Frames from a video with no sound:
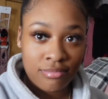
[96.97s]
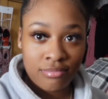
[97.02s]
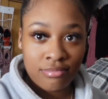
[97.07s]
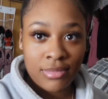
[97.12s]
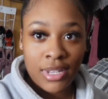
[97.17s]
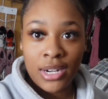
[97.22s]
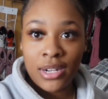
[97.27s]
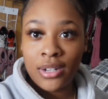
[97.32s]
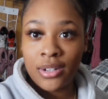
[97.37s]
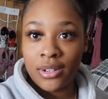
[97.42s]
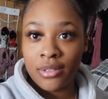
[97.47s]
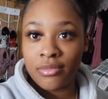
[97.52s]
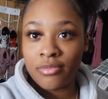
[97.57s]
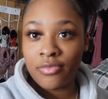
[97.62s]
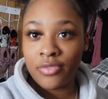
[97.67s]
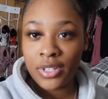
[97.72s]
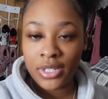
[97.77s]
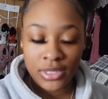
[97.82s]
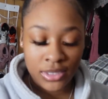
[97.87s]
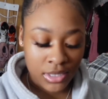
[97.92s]
I need to
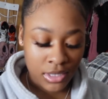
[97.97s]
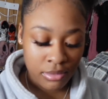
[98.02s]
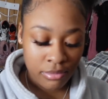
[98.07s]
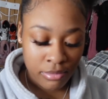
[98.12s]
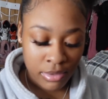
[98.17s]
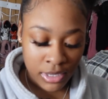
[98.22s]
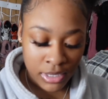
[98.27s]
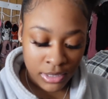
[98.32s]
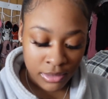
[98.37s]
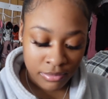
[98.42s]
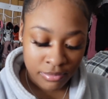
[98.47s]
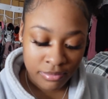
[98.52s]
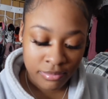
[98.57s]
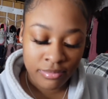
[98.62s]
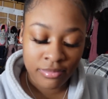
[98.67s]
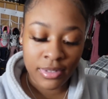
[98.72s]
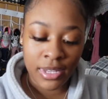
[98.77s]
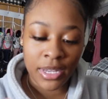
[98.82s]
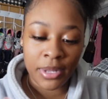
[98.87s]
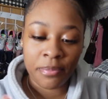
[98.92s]
fix it, but
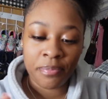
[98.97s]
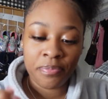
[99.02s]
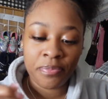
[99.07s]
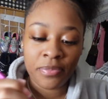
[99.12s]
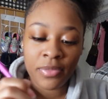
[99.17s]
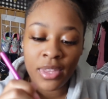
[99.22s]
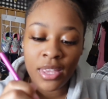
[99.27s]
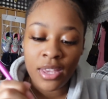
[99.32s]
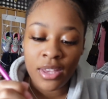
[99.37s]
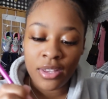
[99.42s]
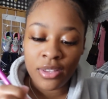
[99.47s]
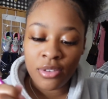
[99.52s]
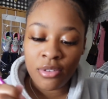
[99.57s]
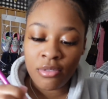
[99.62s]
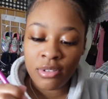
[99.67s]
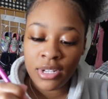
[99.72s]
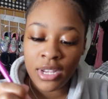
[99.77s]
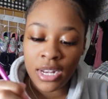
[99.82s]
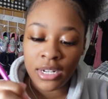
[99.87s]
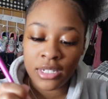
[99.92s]
yeah.
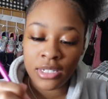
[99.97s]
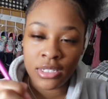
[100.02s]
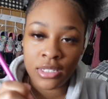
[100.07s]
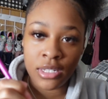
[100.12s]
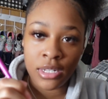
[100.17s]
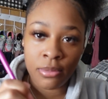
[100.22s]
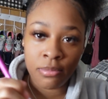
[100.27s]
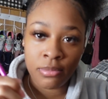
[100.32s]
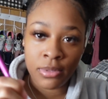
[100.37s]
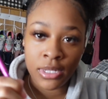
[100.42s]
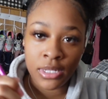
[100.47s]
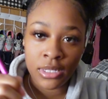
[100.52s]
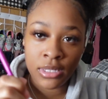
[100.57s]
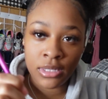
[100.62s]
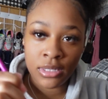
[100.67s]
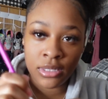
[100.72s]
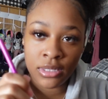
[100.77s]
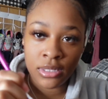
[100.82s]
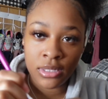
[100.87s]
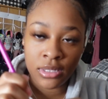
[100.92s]
Usually I just dip
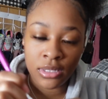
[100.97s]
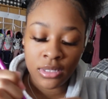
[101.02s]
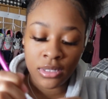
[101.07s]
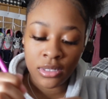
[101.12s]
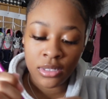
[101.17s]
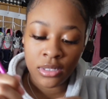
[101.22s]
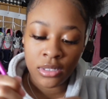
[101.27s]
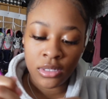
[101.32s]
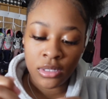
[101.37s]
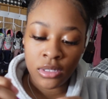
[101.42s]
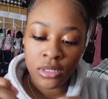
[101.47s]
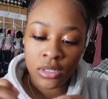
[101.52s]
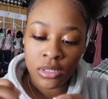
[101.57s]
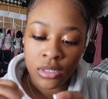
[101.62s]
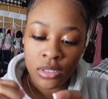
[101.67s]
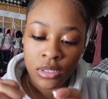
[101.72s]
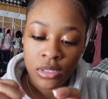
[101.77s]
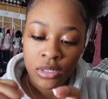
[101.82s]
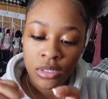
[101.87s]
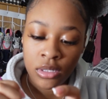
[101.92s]
this
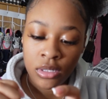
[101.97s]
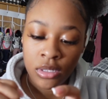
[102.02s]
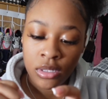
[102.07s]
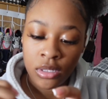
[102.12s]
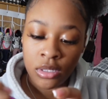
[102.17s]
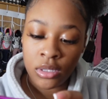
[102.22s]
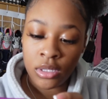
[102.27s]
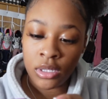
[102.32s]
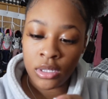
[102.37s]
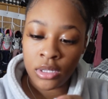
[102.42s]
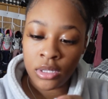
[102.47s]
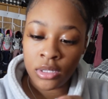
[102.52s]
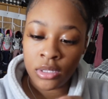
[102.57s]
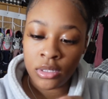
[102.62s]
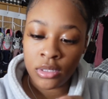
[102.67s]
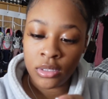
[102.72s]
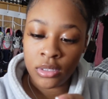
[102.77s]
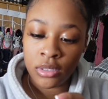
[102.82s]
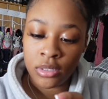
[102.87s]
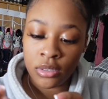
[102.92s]
and
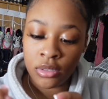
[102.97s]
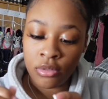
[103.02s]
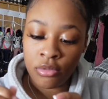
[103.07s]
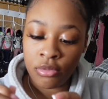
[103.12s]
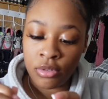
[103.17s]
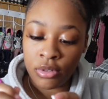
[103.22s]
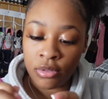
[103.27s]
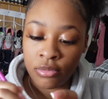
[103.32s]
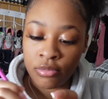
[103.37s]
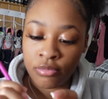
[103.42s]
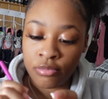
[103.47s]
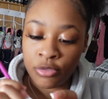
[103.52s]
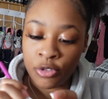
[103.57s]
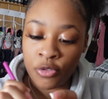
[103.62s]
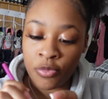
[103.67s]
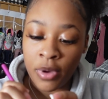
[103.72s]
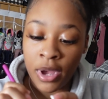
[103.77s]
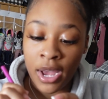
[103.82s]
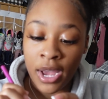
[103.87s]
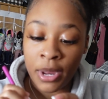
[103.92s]
then, you know, do
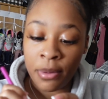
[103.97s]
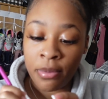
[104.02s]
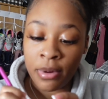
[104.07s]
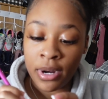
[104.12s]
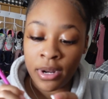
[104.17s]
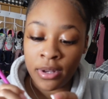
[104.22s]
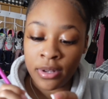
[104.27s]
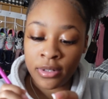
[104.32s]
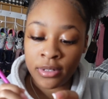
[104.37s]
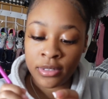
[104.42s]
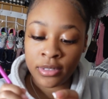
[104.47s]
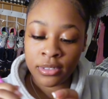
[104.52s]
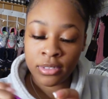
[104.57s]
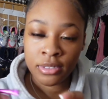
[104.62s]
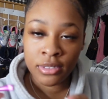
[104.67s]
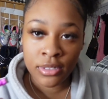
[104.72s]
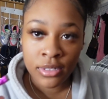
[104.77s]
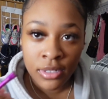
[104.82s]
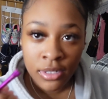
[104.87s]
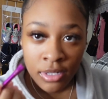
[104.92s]
my eyebrows.
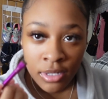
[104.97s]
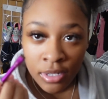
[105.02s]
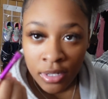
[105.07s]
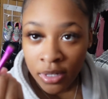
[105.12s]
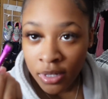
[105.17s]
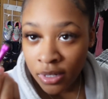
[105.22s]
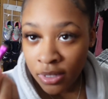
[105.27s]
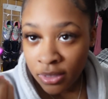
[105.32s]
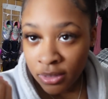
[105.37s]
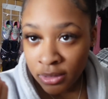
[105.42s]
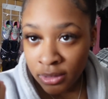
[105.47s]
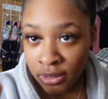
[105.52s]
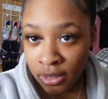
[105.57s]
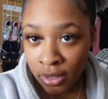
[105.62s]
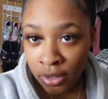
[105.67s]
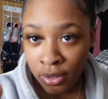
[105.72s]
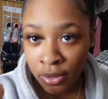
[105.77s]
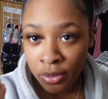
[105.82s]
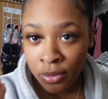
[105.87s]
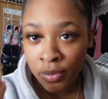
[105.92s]

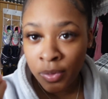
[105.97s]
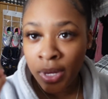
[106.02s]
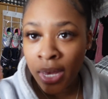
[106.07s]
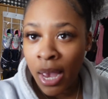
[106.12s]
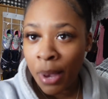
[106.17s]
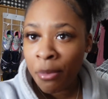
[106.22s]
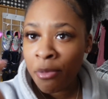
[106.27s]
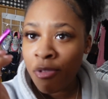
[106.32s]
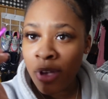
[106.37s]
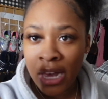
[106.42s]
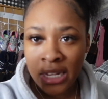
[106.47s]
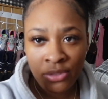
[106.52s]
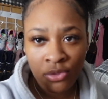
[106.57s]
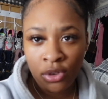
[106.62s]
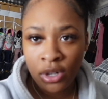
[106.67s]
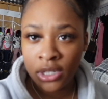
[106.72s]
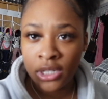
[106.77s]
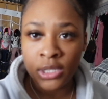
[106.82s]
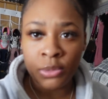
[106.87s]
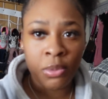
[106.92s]
So, yeah, I'm going to fast
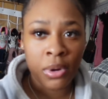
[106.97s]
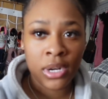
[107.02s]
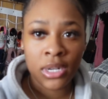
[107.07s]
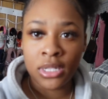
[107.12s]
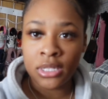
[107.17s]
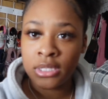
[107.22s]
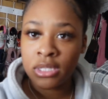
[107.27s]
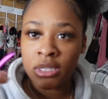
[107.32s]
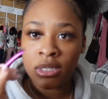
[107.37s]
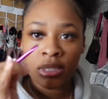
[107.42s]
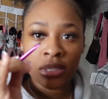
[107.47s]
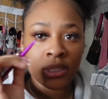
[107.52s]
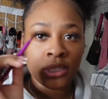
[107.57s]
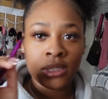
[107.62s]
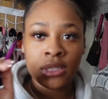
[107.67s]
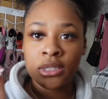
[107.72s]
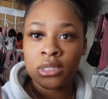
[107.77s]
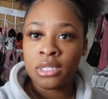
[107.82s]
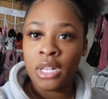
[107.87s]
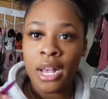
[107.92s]
forward this part because this is,
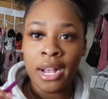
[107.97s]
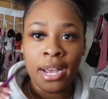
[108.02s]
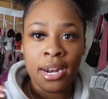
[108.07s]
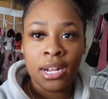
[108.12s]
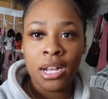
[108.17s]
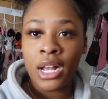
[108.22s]
I got to